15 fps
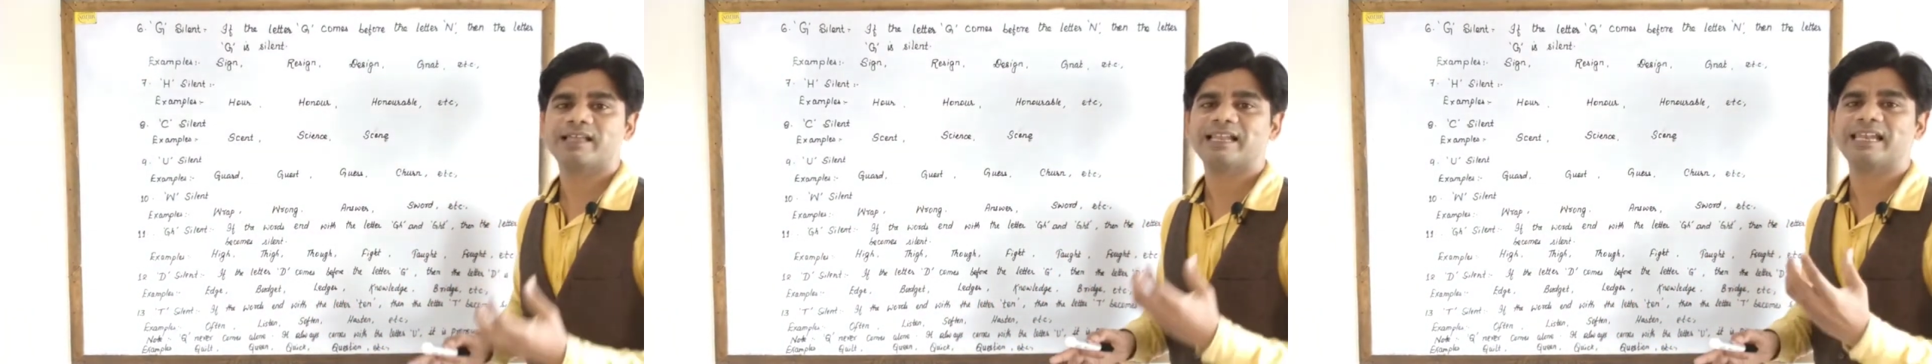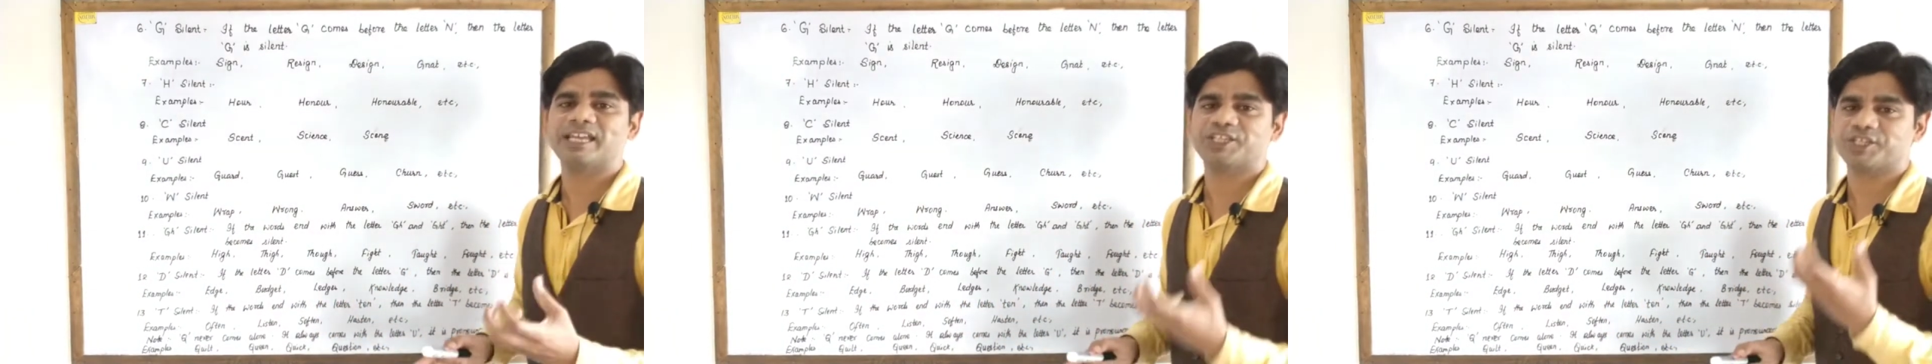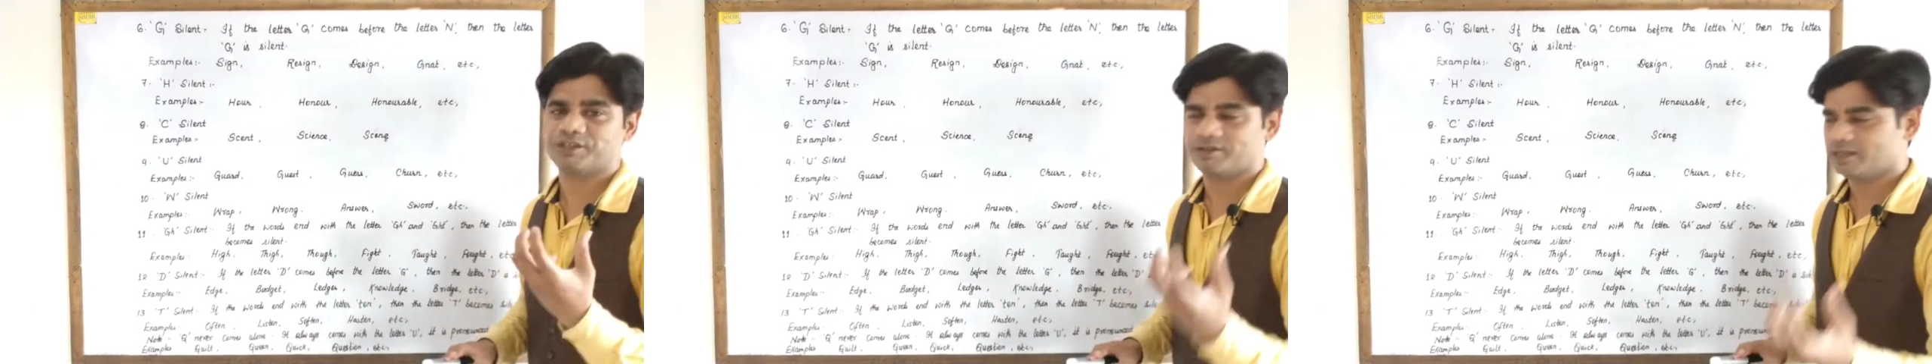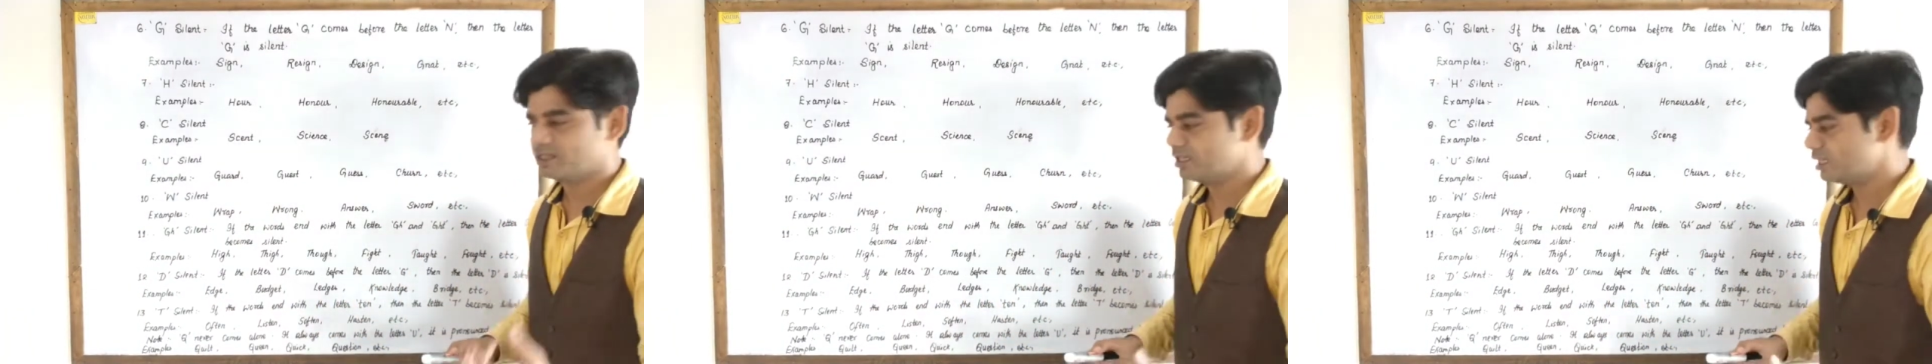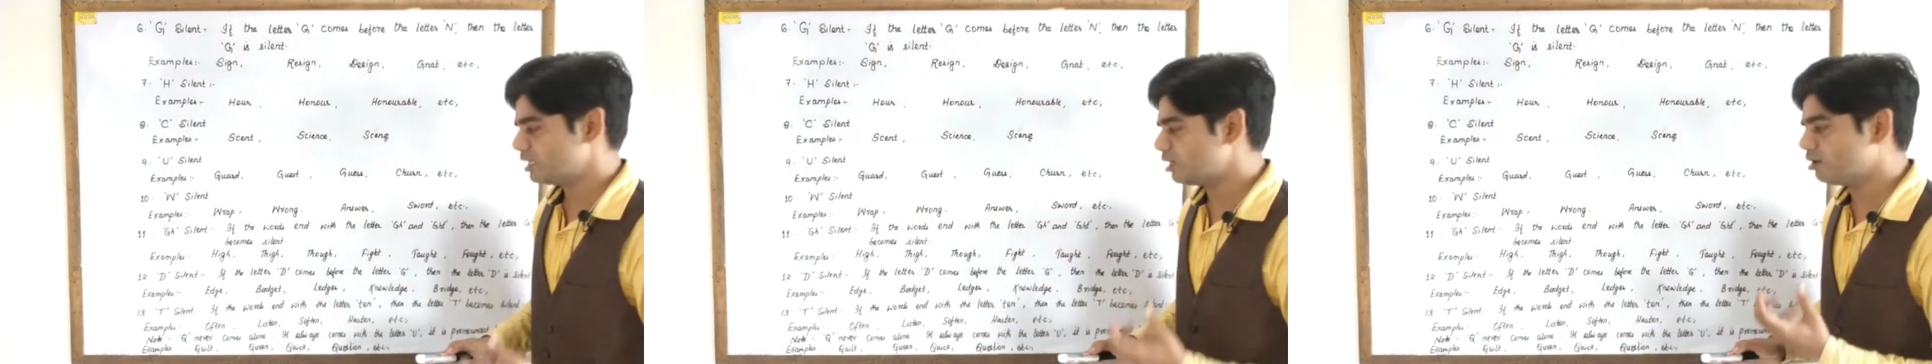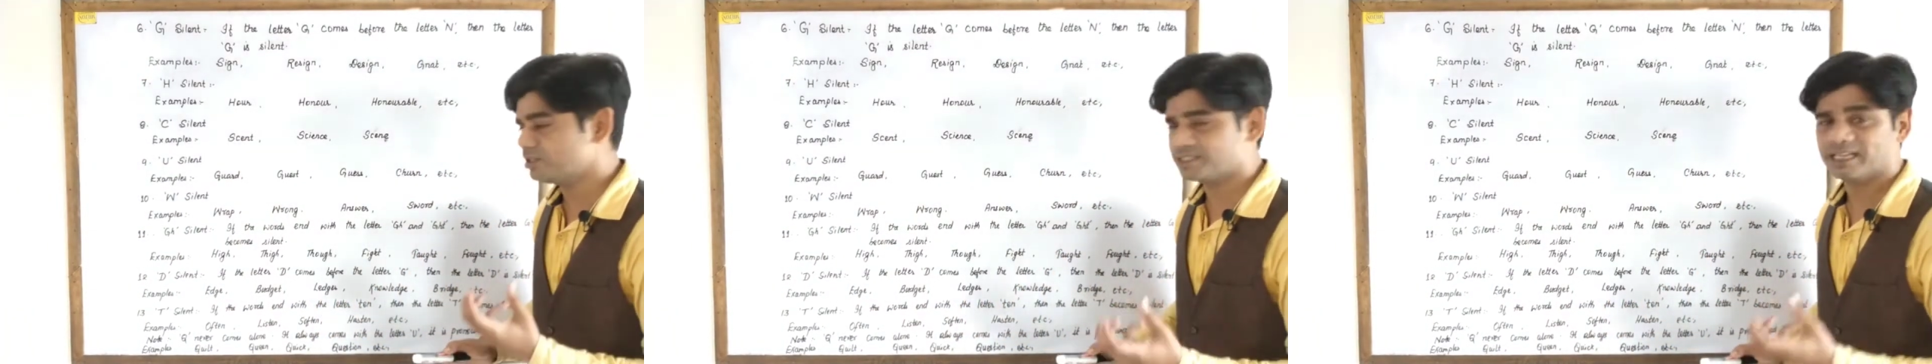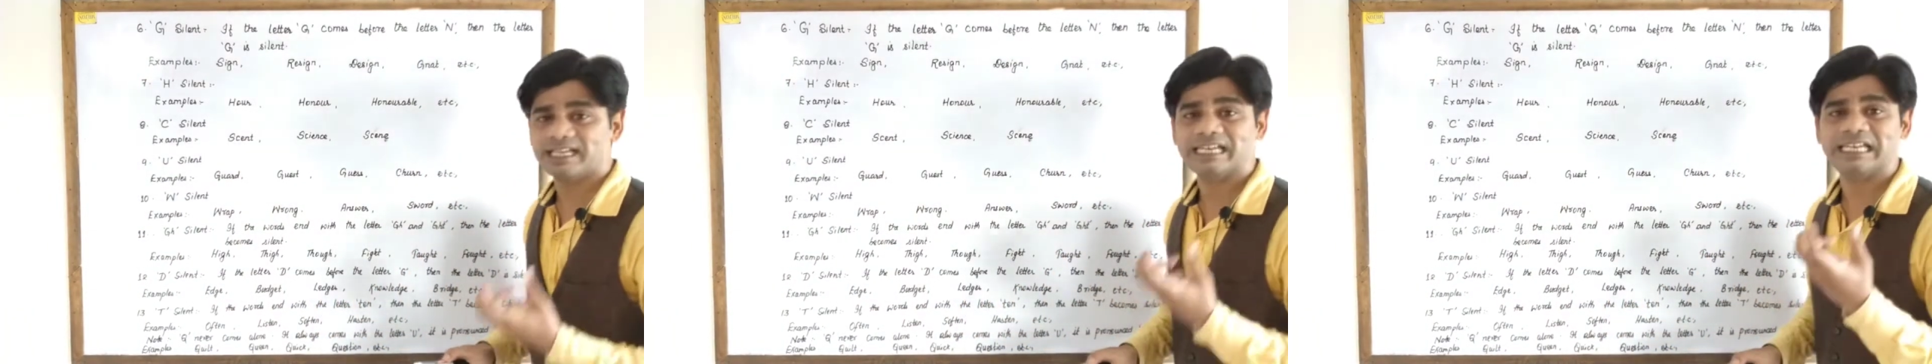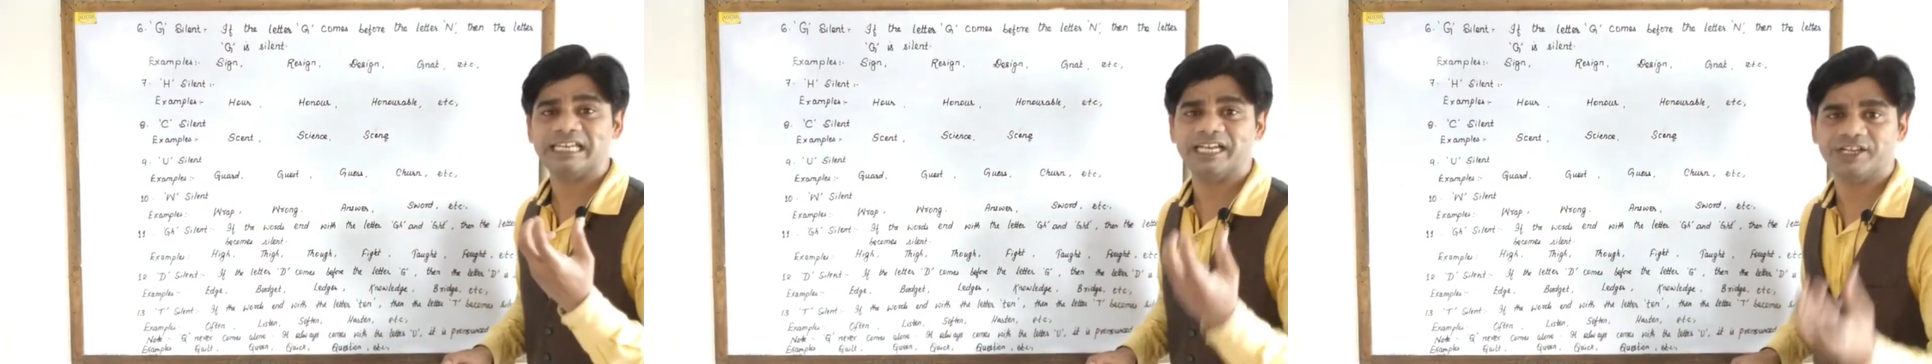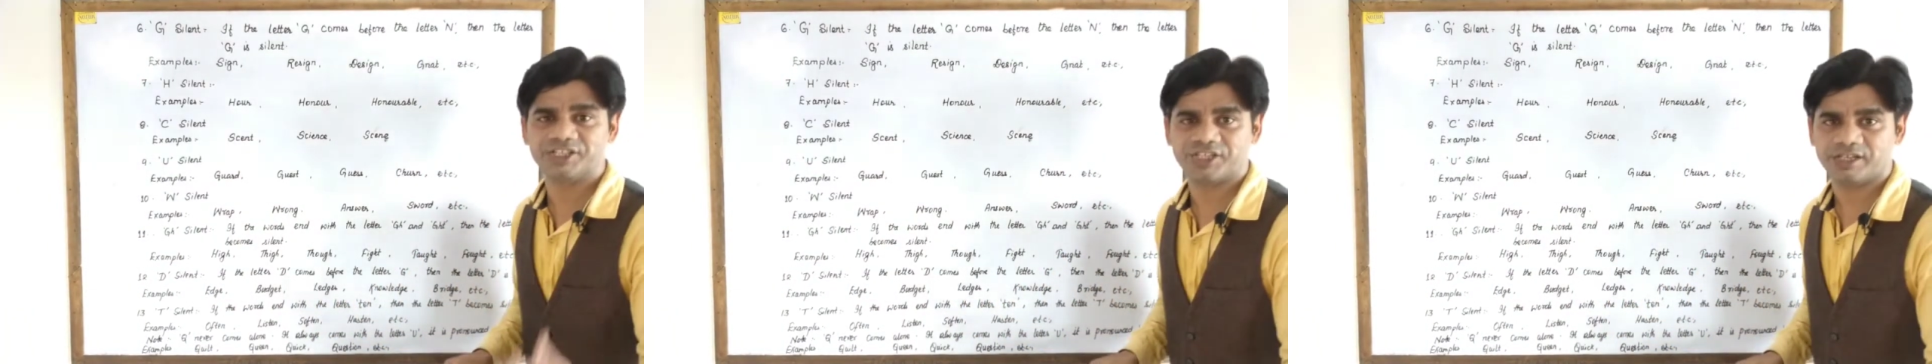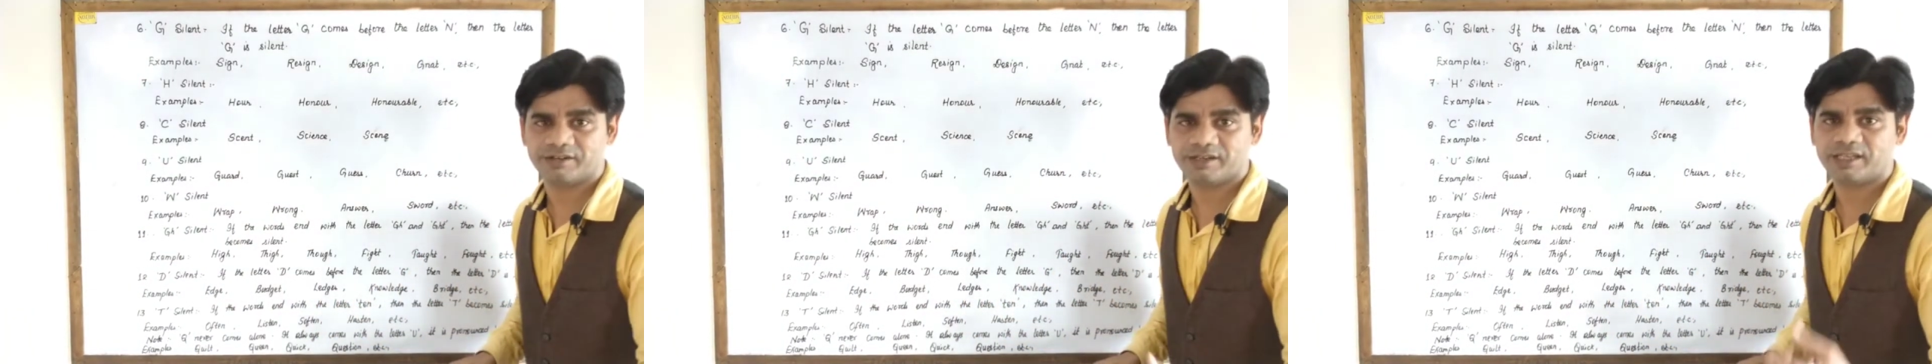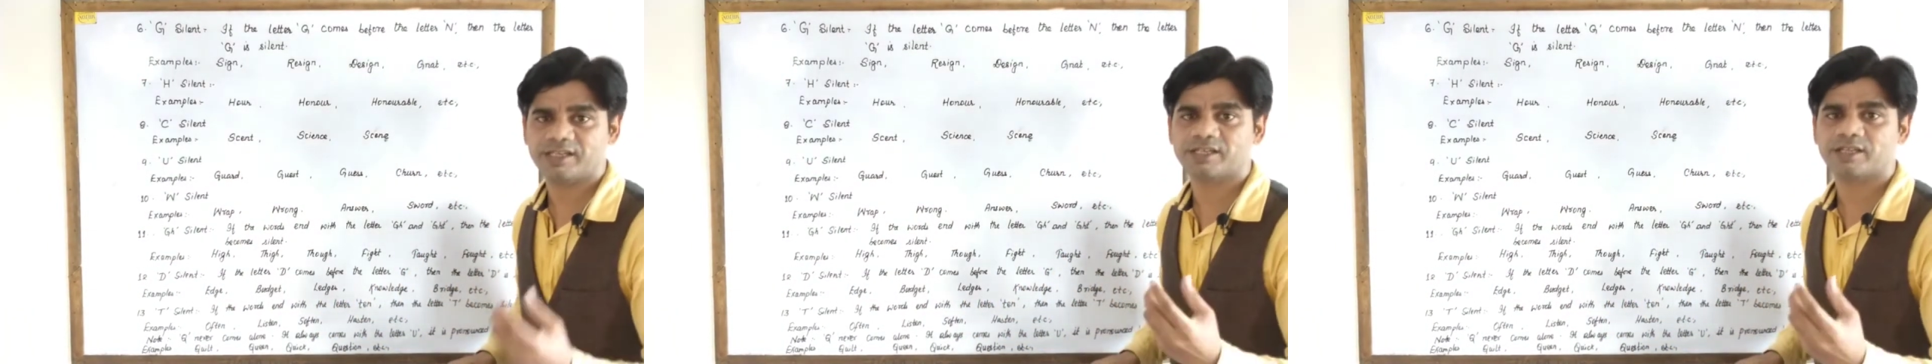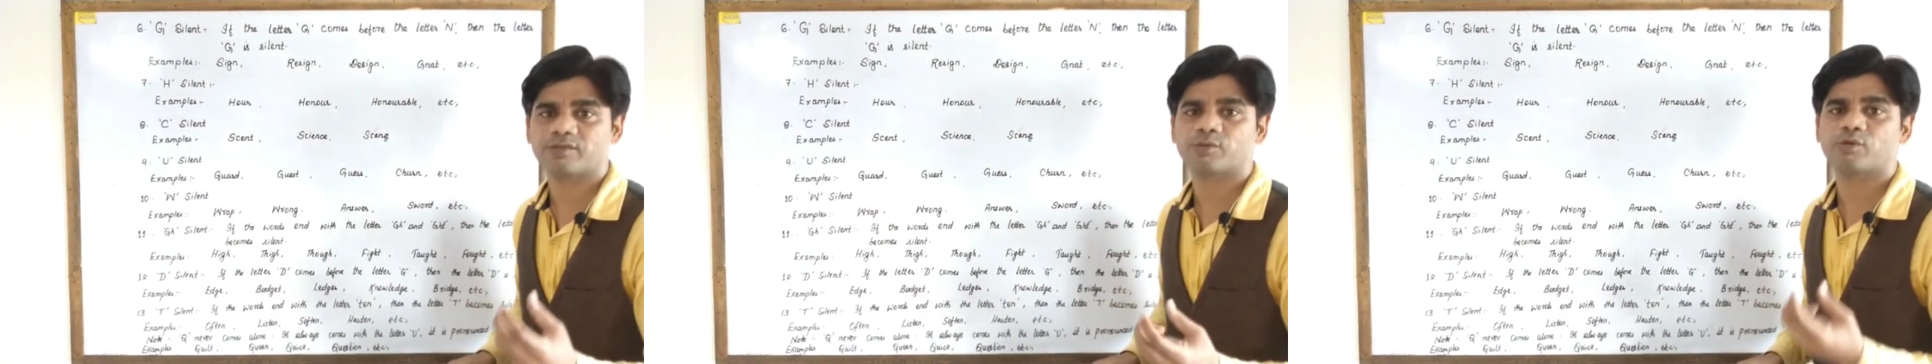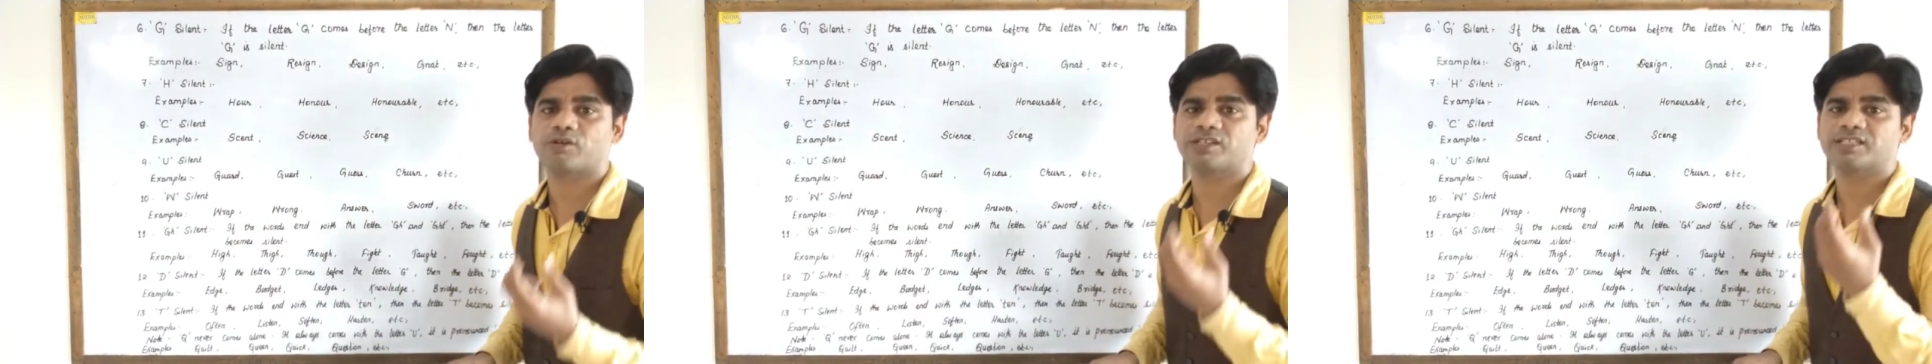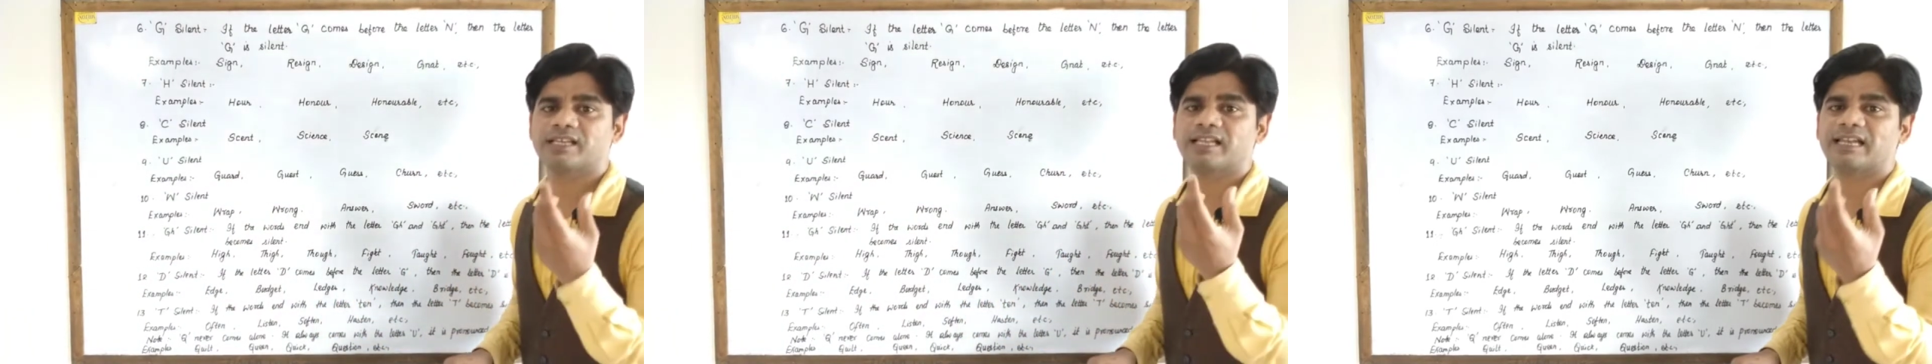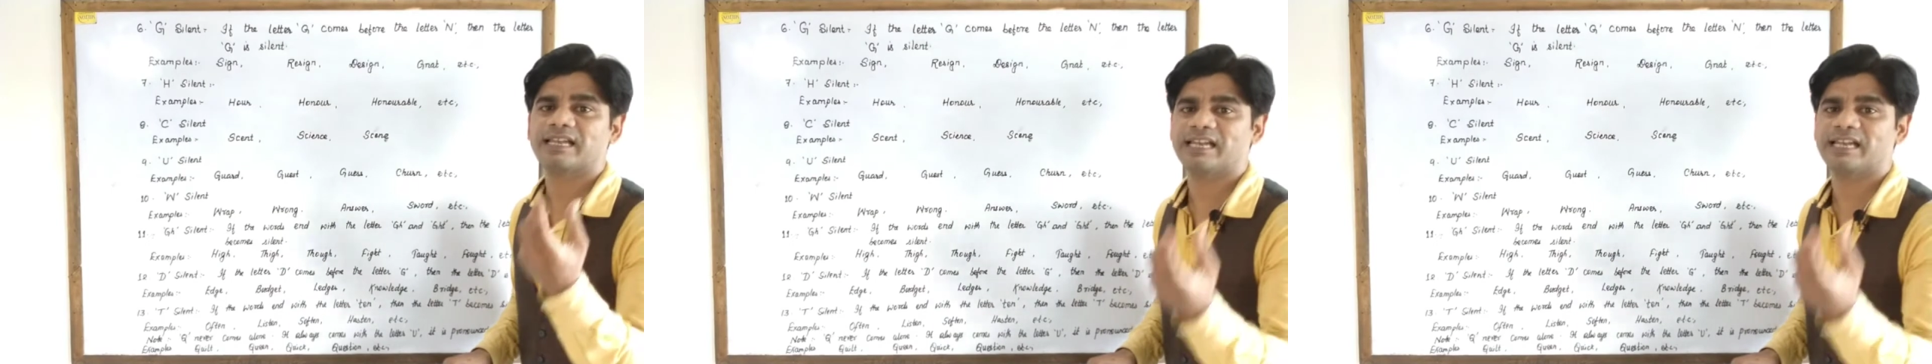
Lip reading: ledger, not ledger. It is what?